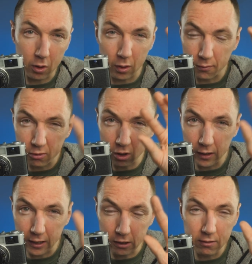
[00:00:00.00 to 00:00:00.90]
kind of
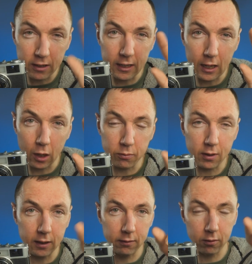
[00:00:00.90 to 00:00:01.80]
slightly green-yellow
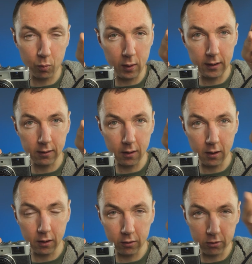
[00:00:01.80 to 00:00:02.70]
tint with
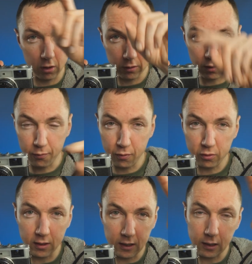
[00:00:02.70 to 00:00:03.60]
a
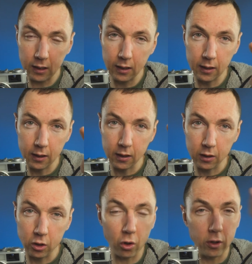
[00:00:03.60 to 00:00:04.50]
fuzzy,
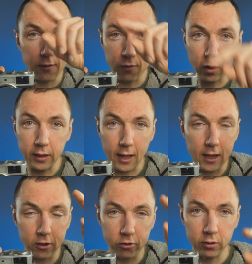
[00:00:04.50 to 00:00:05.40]
non-defined
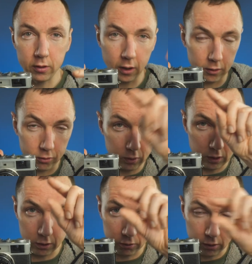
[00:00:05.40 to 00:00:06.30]
edge,
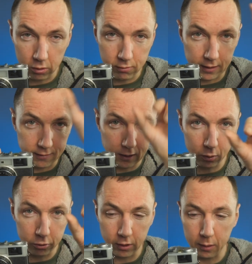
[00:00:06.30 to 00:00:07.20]
like a slight
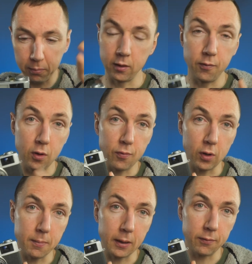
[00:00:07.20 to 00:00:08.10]
rectangle shape. The
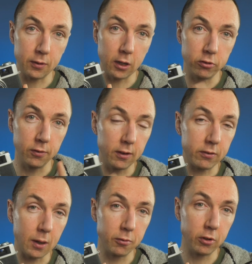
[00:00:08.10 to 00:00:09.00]
viewfinder magnification of this
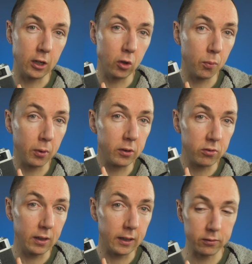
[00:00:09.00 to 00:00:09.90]
camera is only
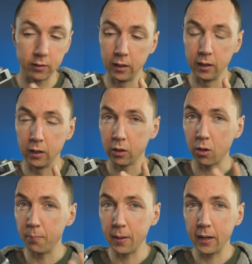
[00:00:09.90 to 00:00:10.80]
0.6
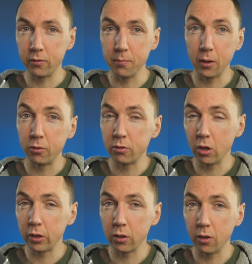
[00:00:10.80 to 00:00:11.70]
compared to most
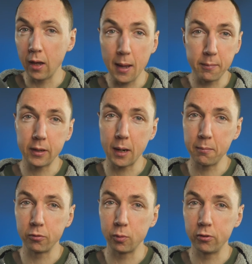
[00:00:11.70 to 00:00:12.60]
Leica M
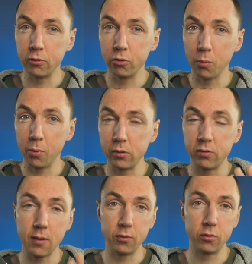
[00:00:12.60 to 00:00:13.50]
cameras, which is
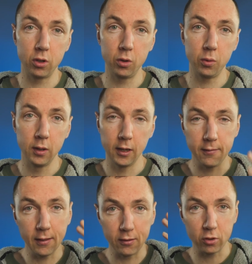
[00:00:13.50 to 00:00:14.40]
0.72,
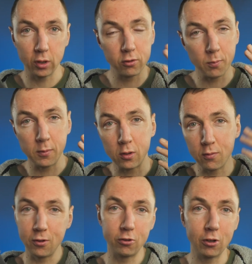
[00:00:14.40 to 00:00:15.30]
if that's kind of something you
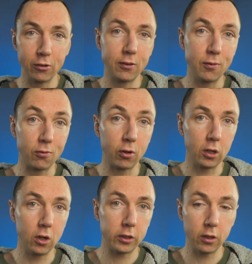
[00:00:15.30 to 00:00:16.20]
can visualise if you've got a
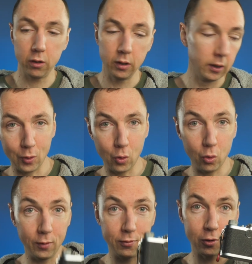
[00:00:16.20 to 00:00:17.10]
Leica,
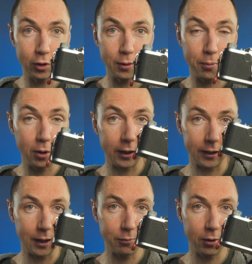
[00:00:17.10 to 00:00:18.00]
or if you've got a
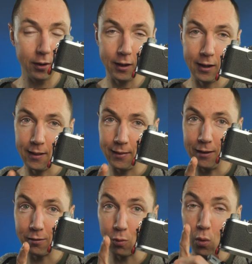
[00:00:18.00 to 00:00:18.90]
Barnack camera.
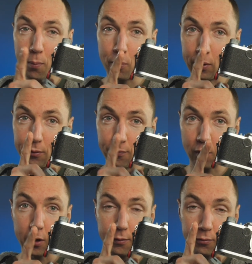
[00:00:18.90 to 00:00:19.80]
These are
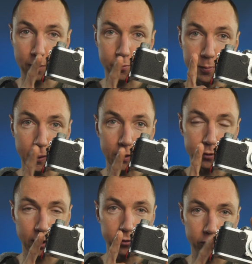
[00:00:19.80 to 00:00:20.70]
1.5 times
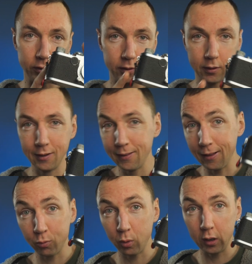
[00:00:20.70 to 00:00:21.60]
magnification.
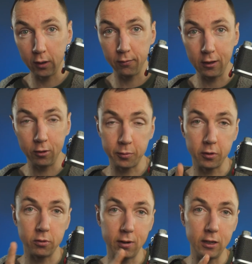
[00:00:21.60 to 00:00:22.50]
That's why I love these,
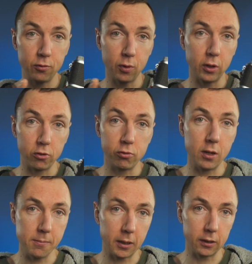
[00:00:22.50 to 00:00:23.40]
because the rangefinder is
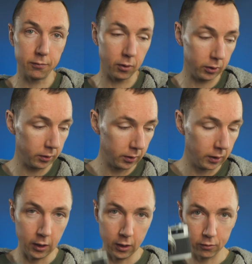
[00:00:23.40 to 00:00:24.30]
really magnified.
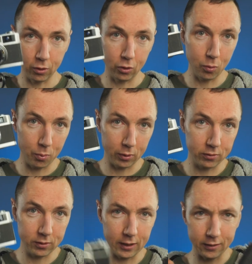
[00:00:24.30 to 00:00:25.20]
So
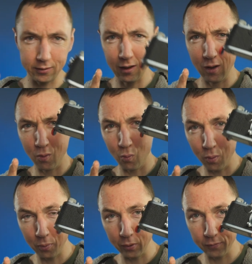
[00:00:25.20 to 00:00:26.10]
0.6,
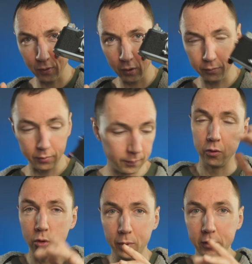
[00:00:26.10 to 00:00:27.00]
1.5.
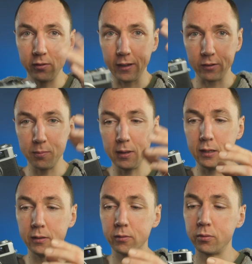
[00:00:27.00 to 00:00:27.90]
0.6
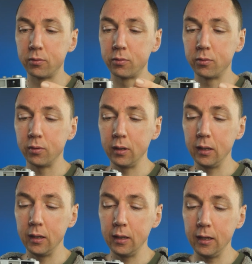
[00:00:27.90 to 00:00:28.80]
means
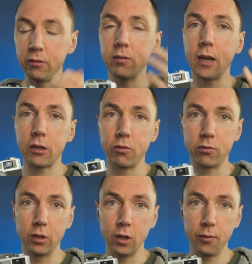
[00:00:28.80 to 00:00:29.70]
it's
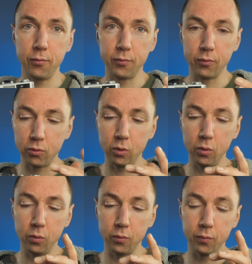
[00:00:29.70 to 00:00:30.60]
accurate enough
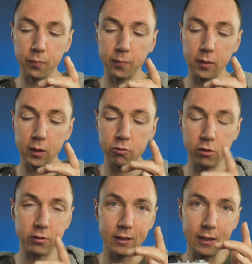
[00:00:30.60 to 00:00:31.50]
to
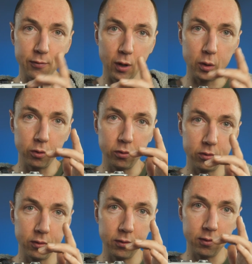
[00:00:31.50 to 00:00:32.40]
critically
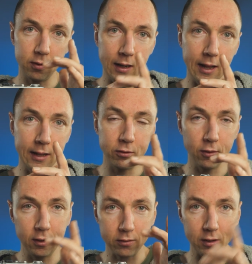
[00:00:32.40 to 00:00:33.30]
focus the lens on this